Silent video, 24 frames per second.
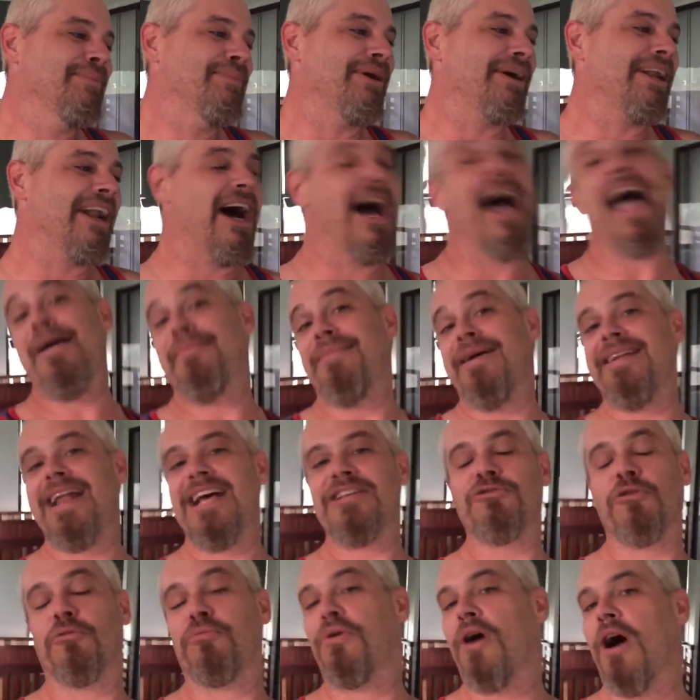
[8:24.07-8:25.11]
But hey, man,
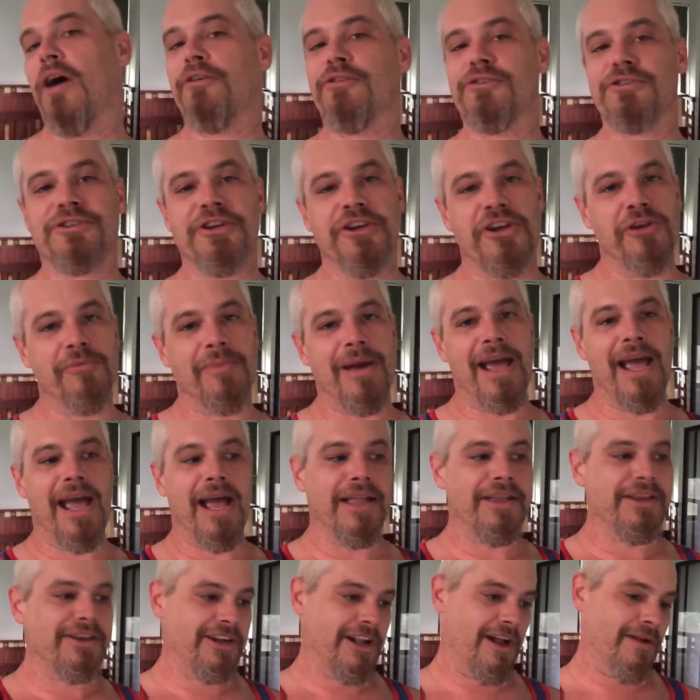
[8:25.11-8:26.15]
that's what brothers do,
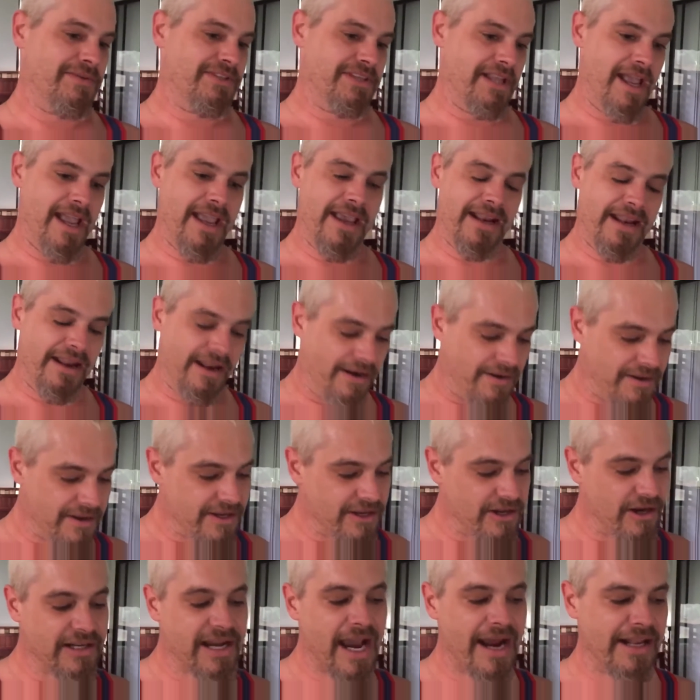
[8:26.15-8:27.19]
man. You know what I'm saying?
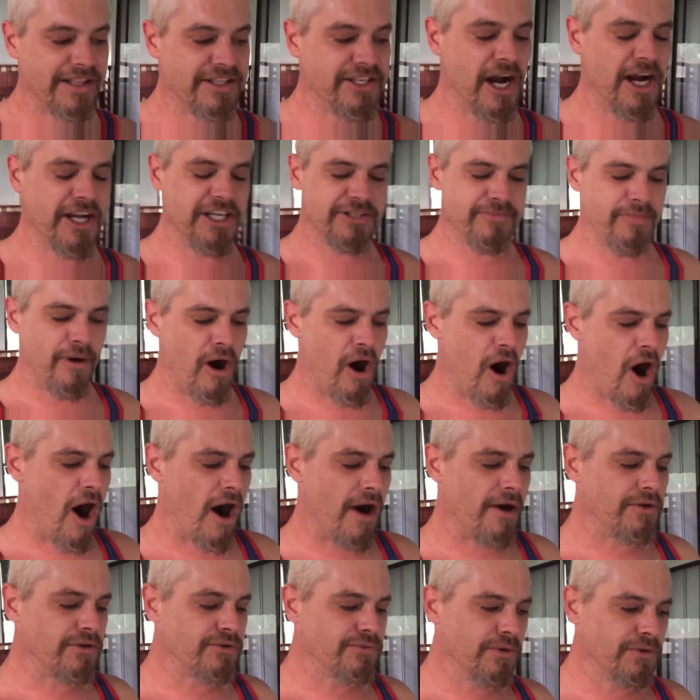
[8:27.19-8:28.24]
And, you know, kind of touched my
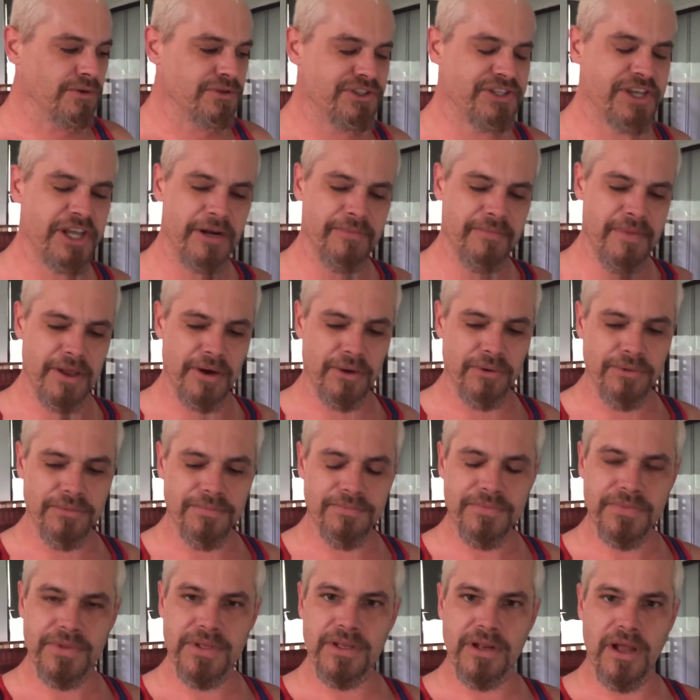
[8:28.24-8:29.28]
heart. It was real
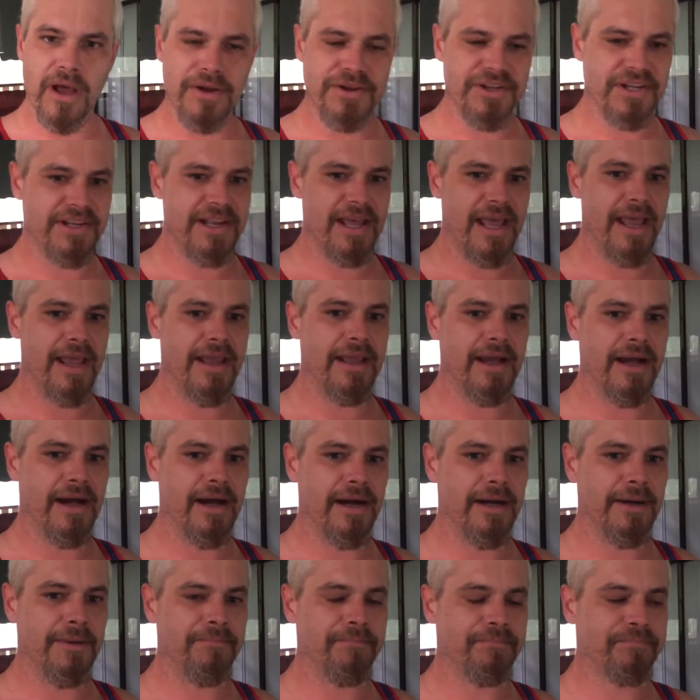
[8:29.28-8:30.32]
sentimental, you know, today.
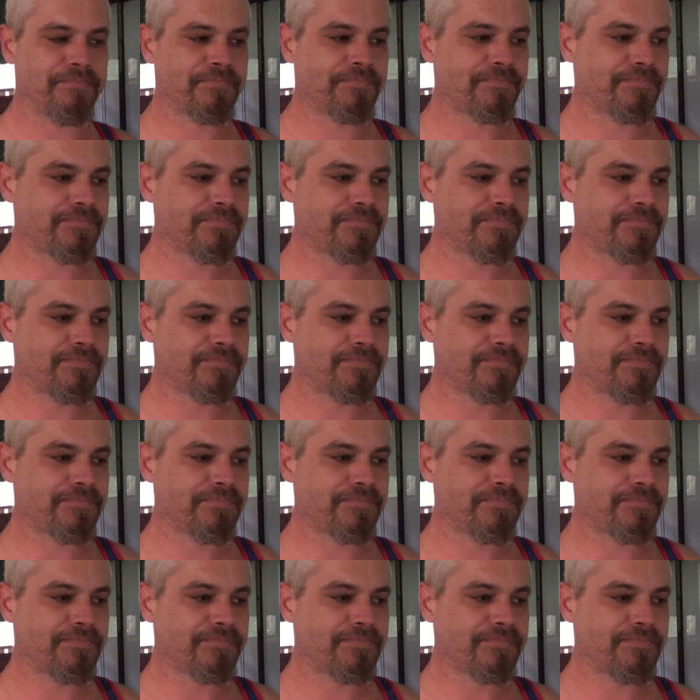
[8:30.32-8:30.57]
Like